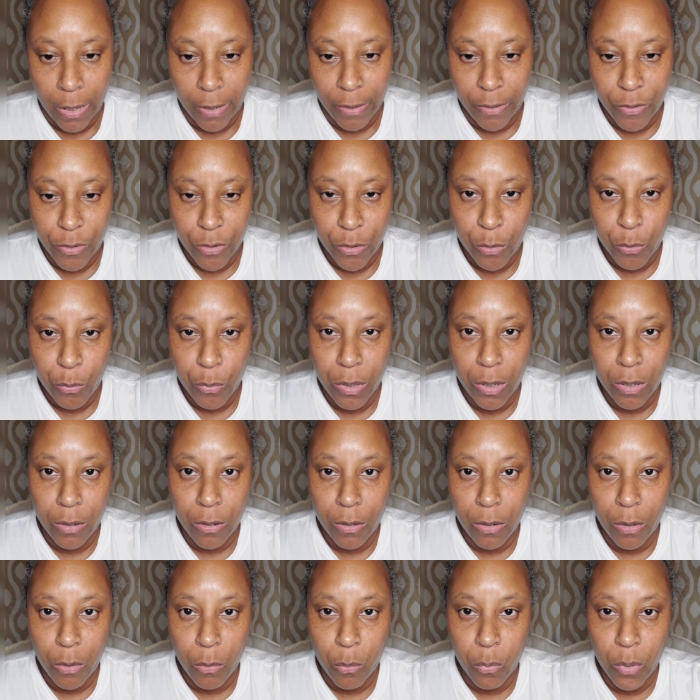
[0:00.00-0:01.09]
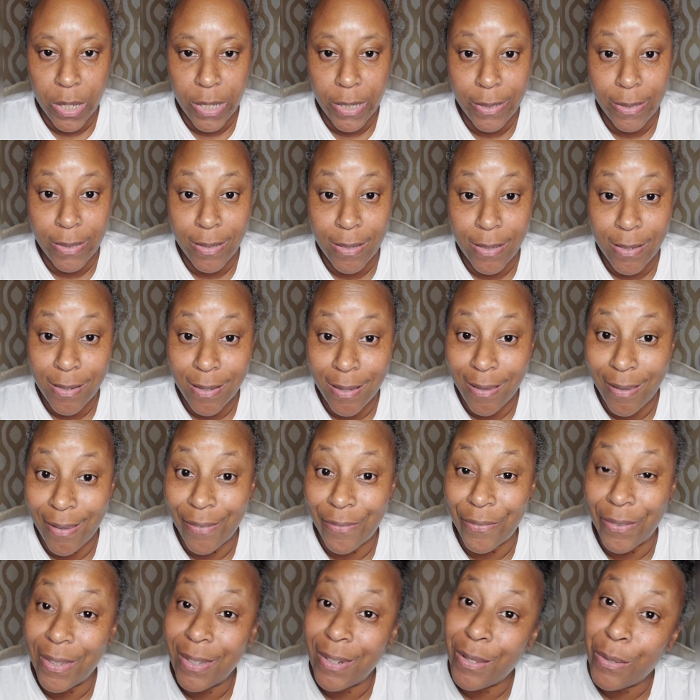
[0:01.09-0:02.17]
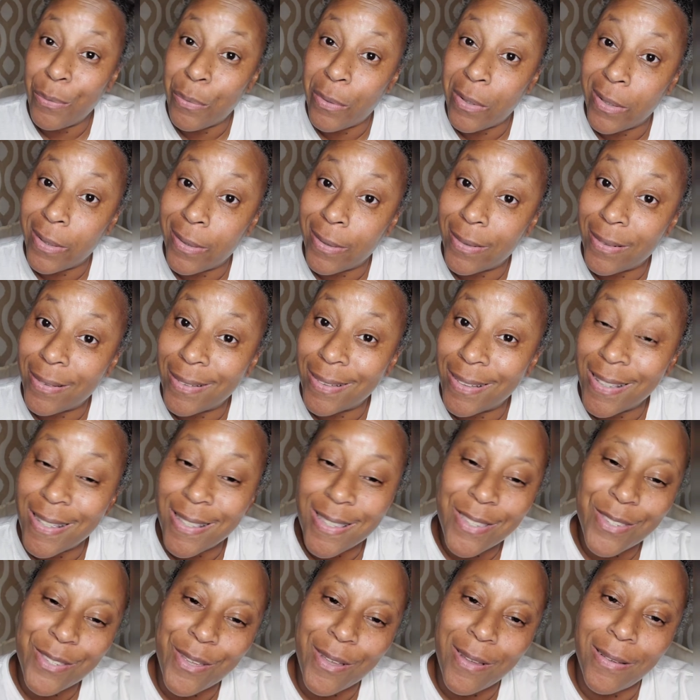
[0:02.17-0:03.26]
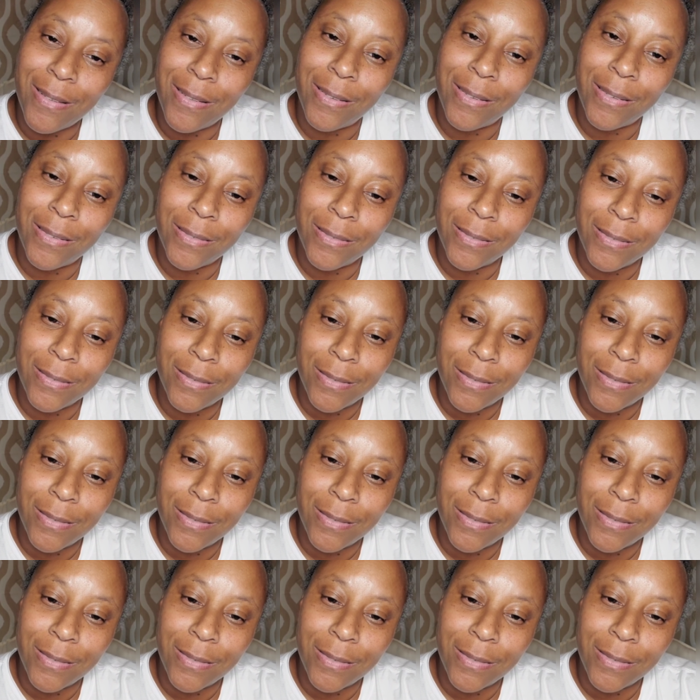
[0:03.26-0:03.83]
So we are going to wait and see if anyone gets on.